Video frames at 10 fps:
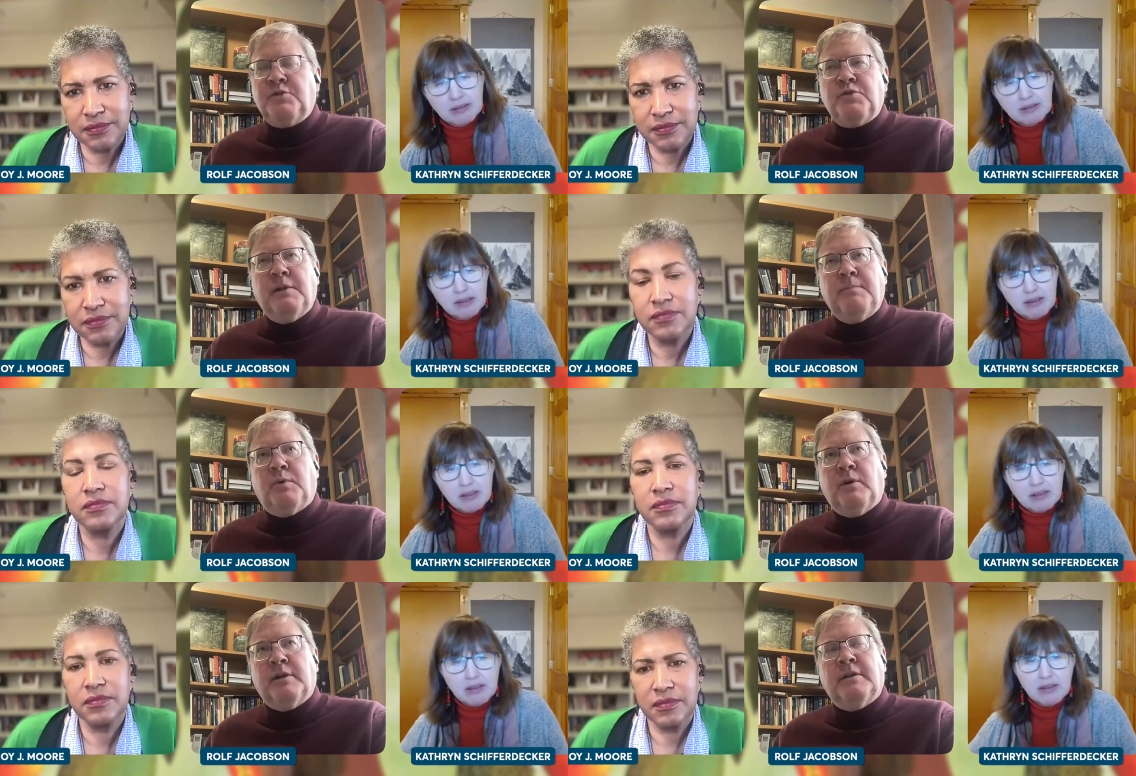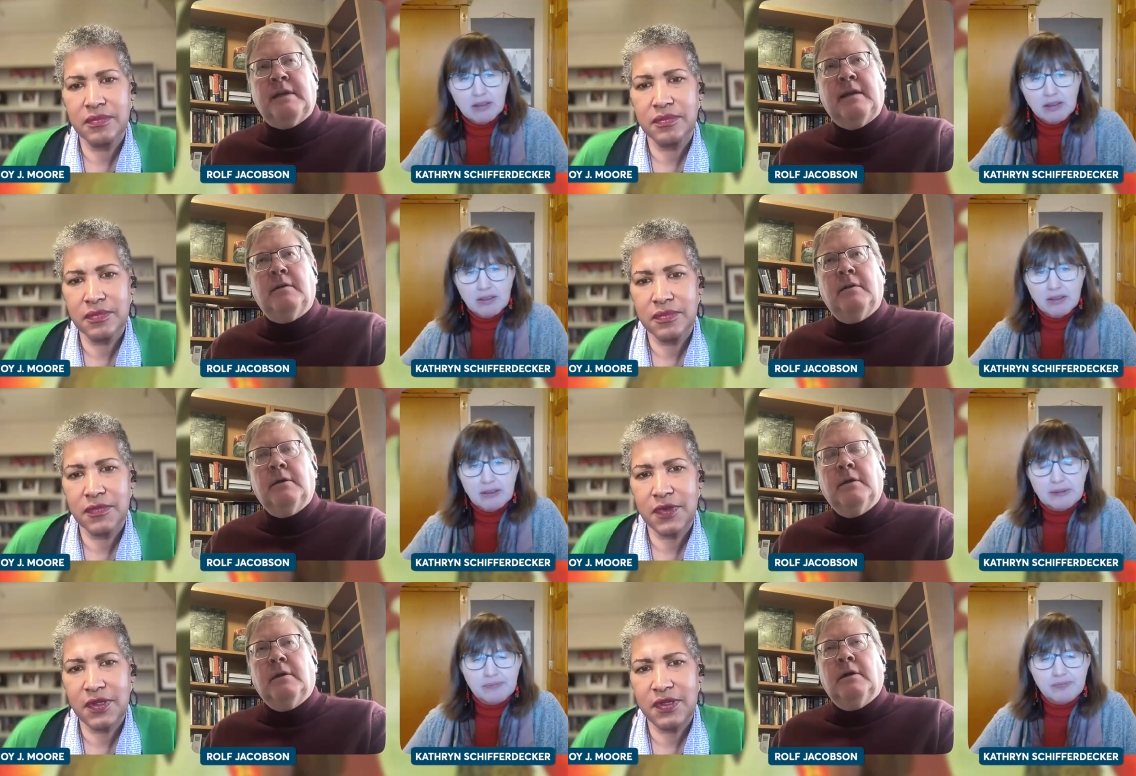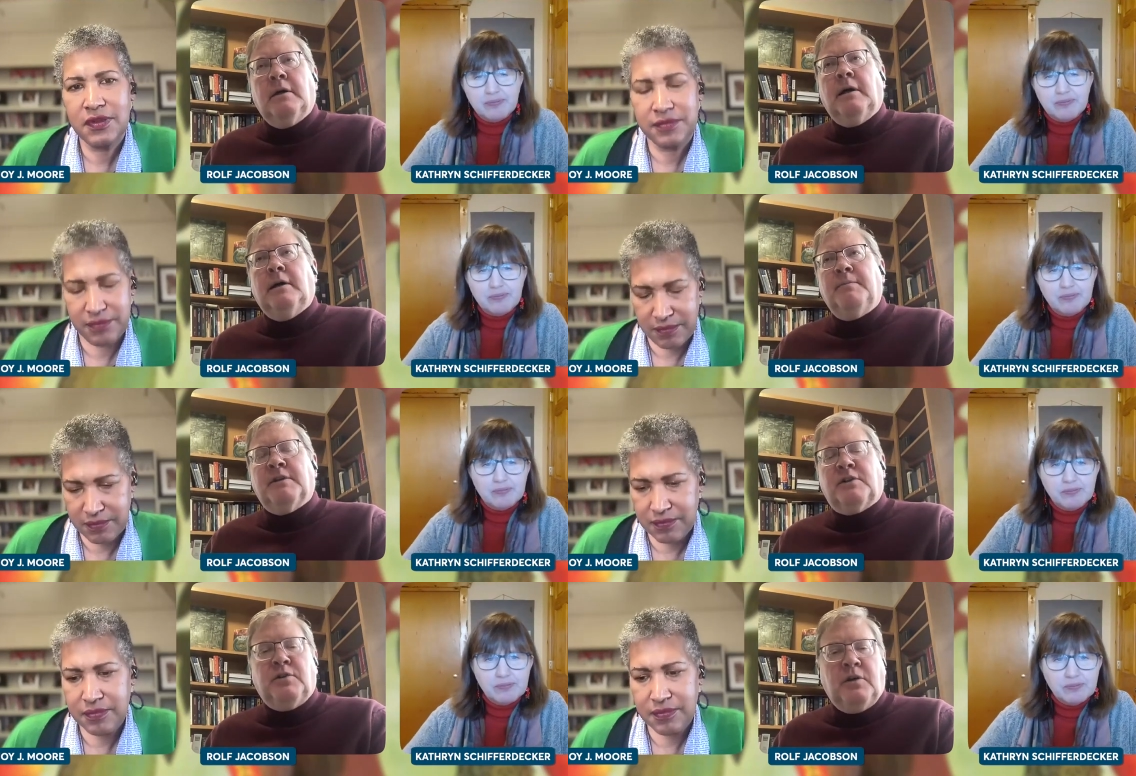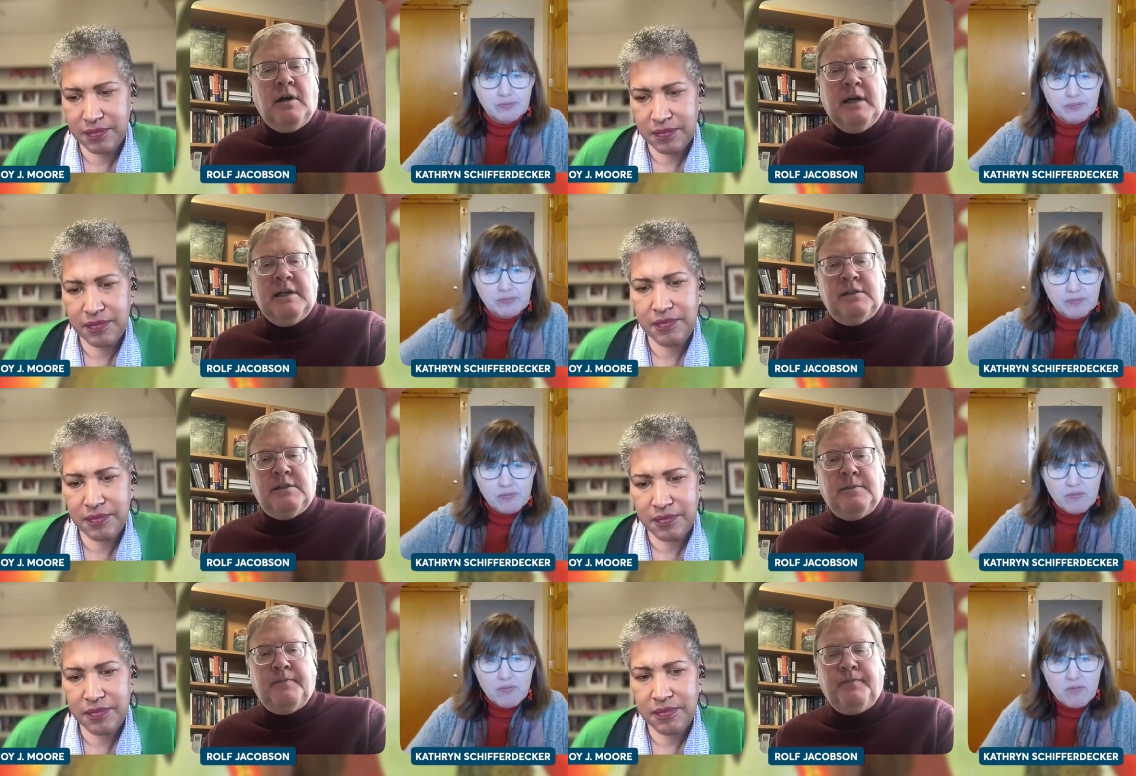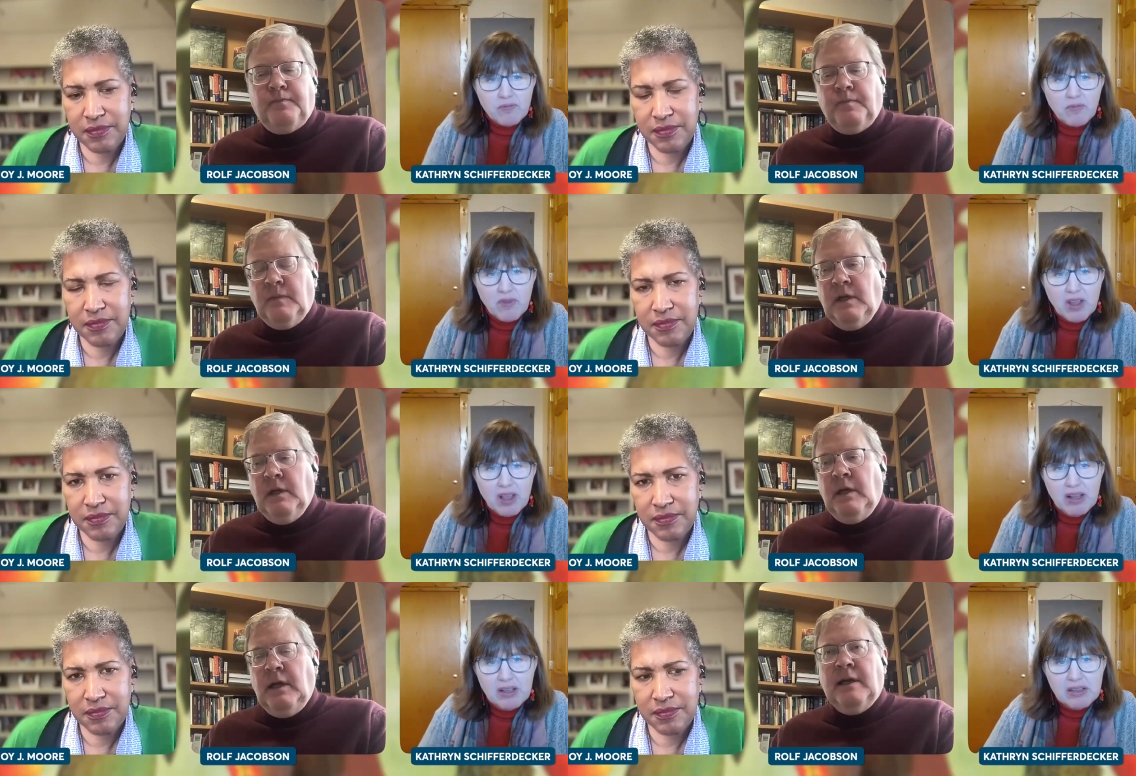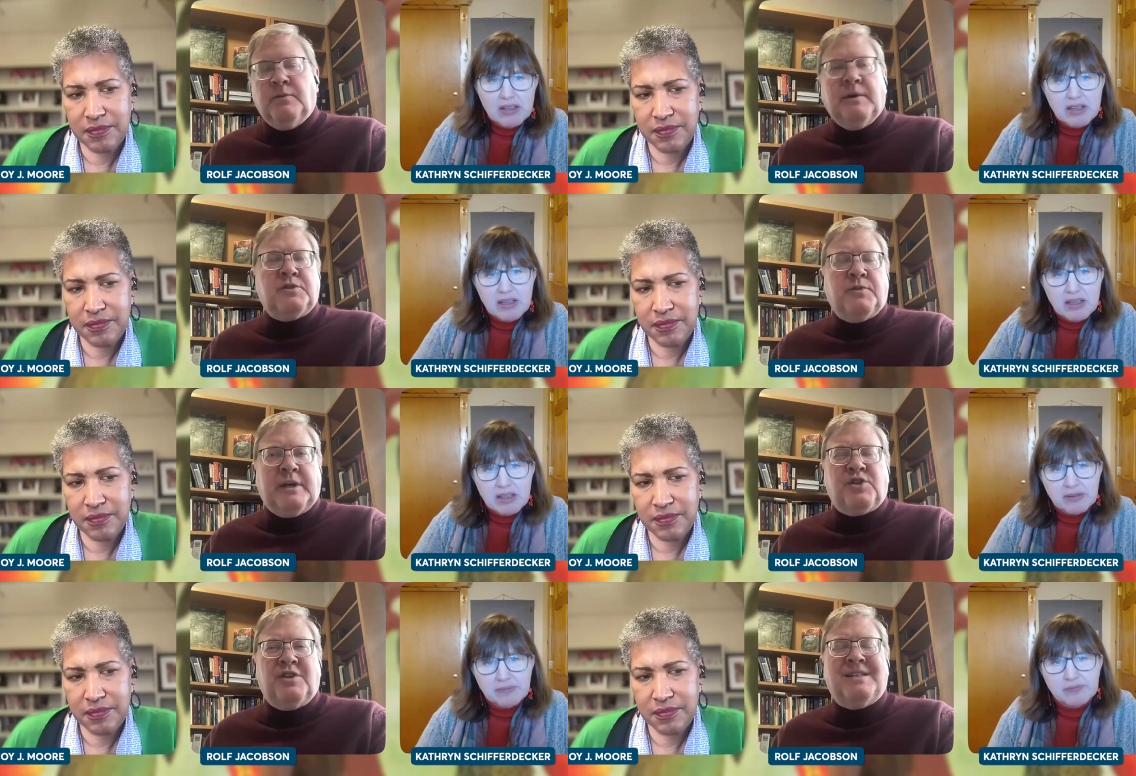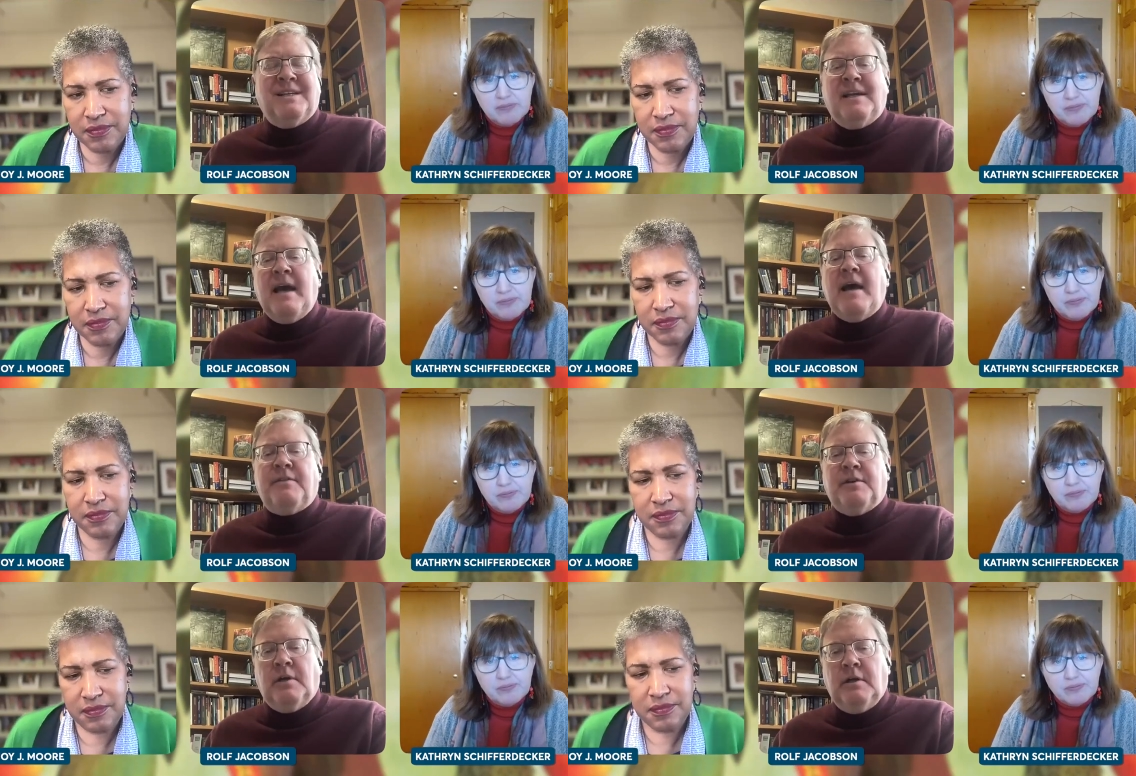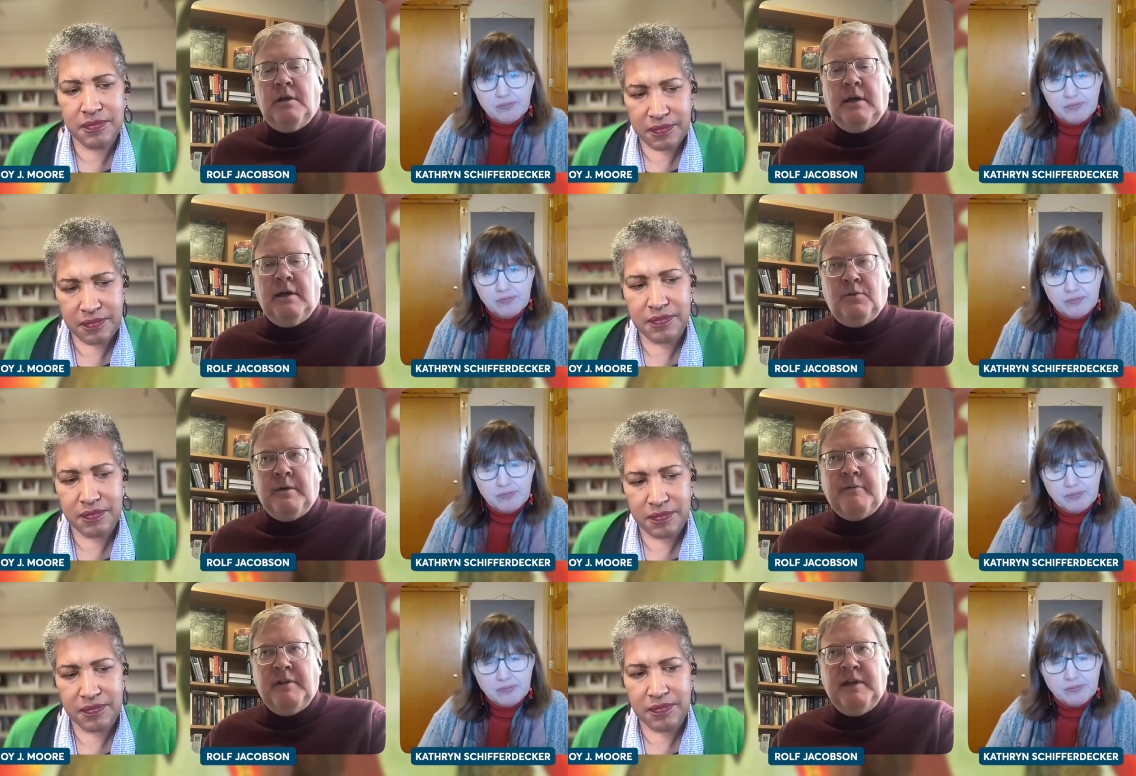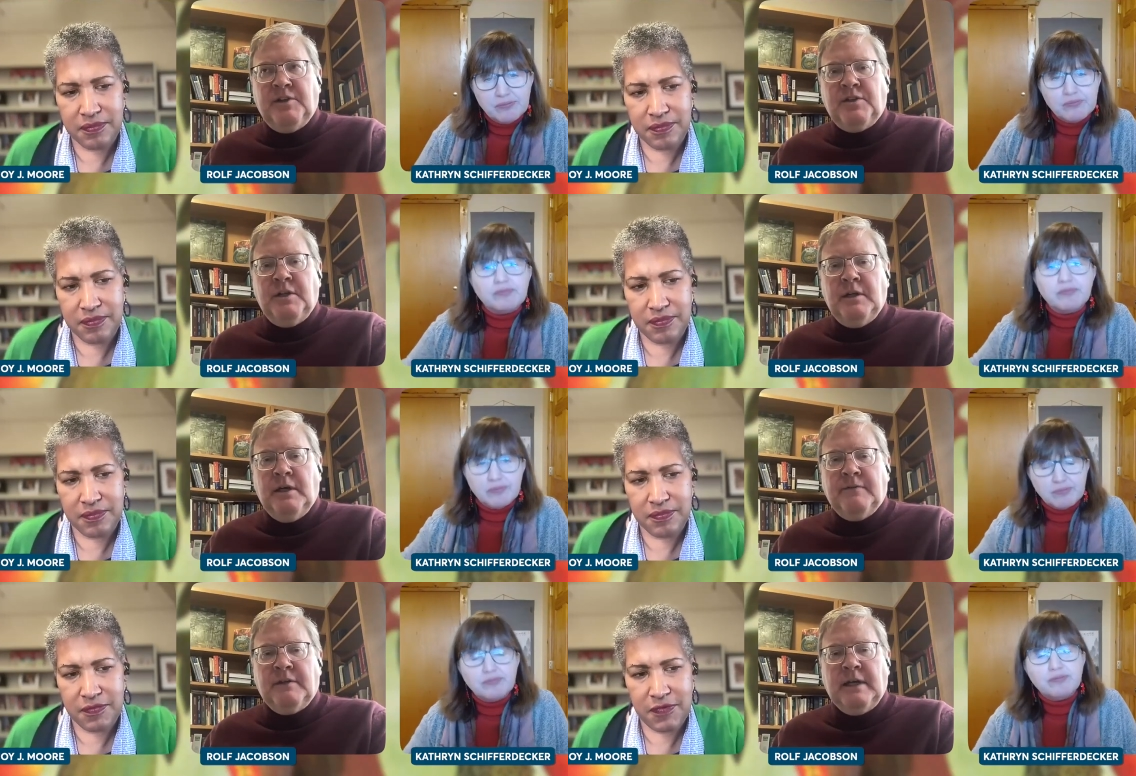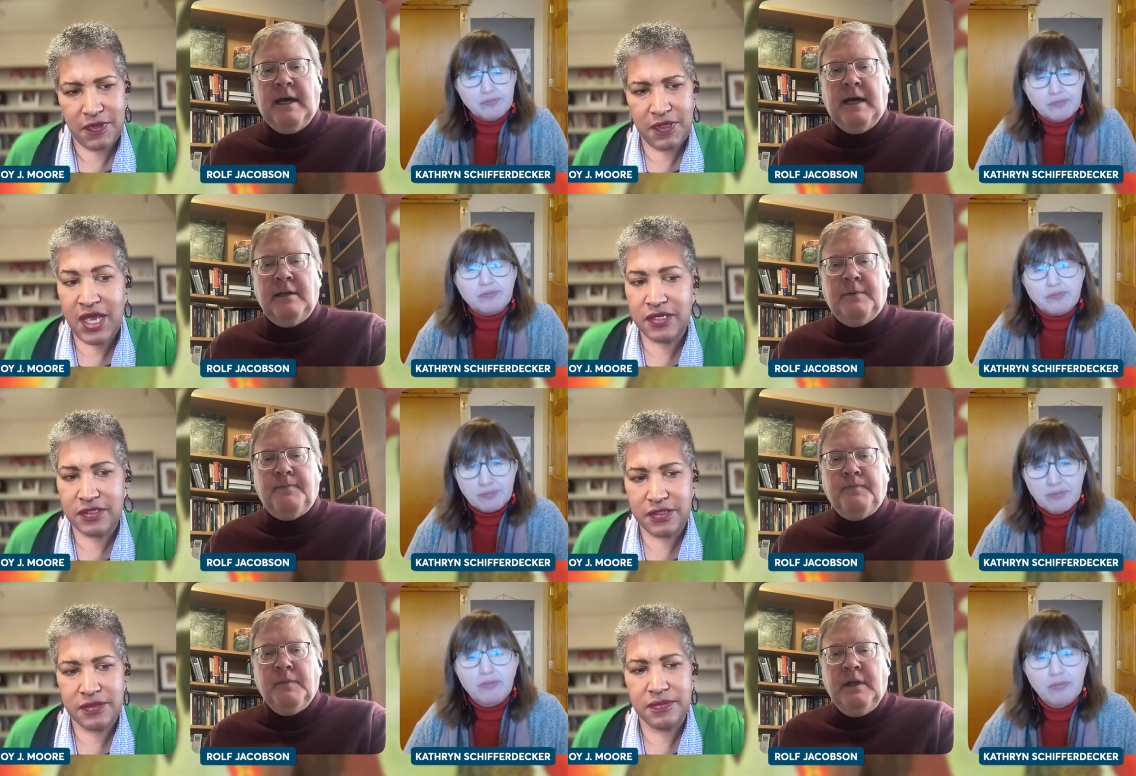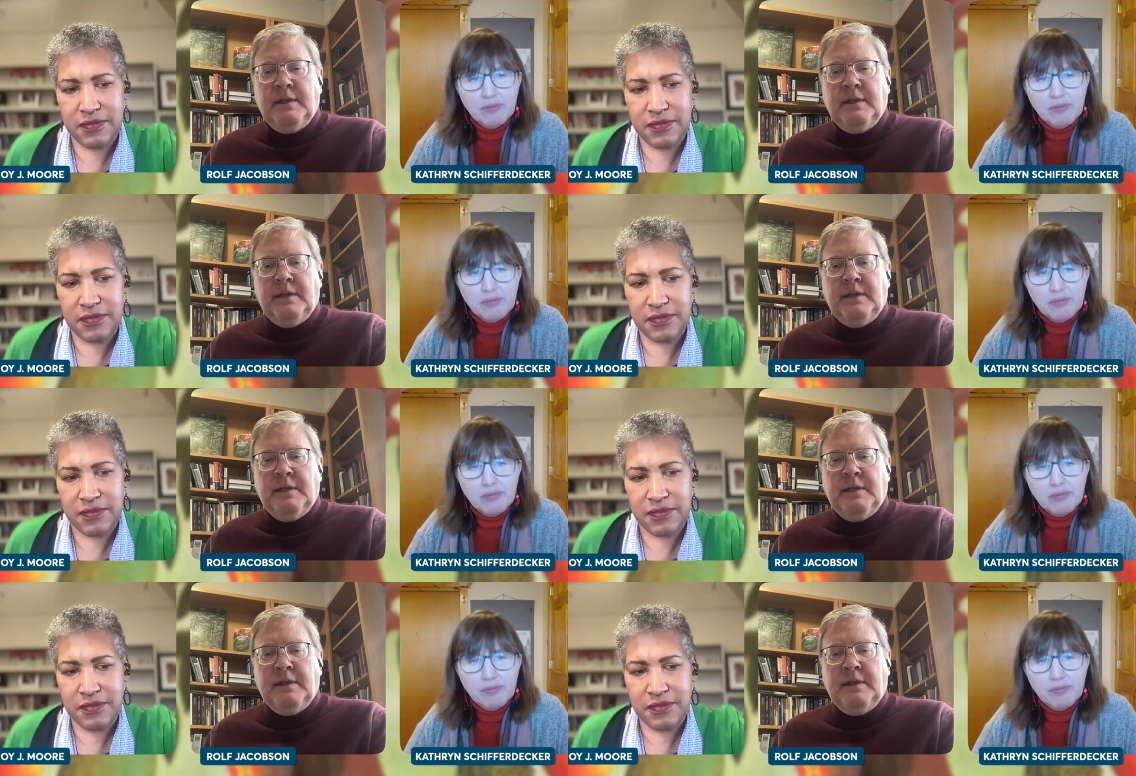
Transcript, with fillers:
Speaker 1: it's really important that the cross and resurrection together are the revelation of God. Yes.